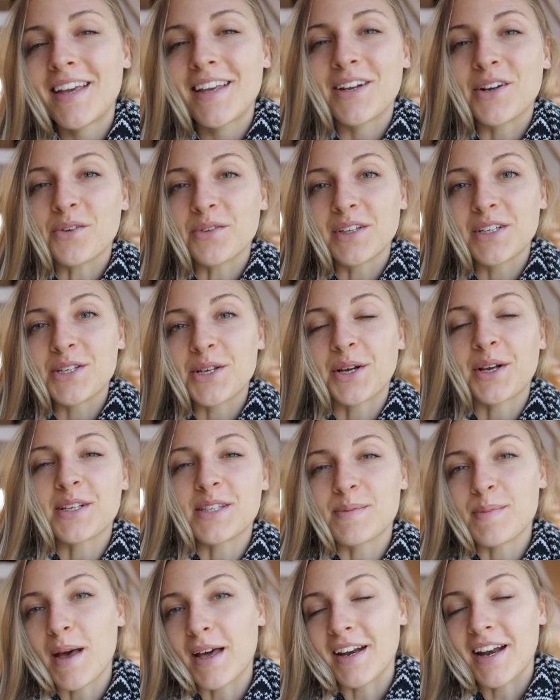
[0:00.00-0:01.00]
It only took us
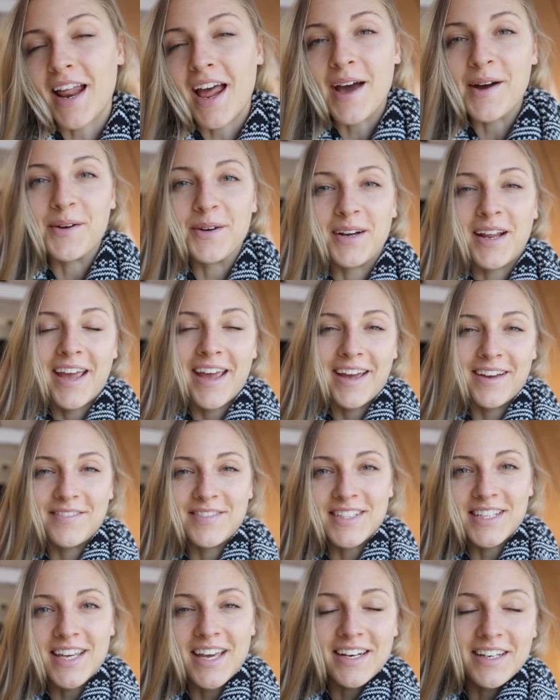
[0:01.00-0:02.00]
about an hour and a half
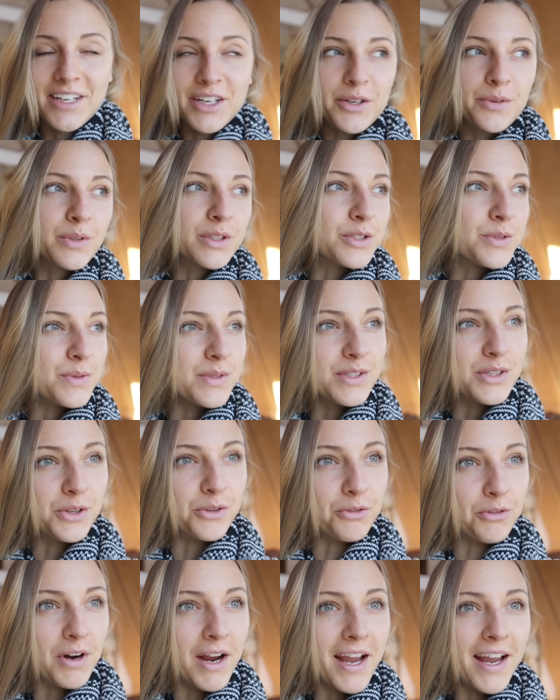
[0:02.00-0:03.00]
to get here, which was
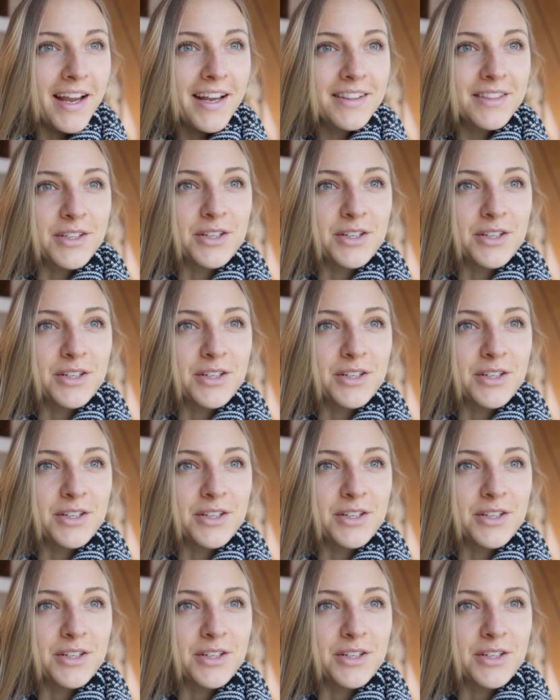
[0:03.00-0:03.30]
great.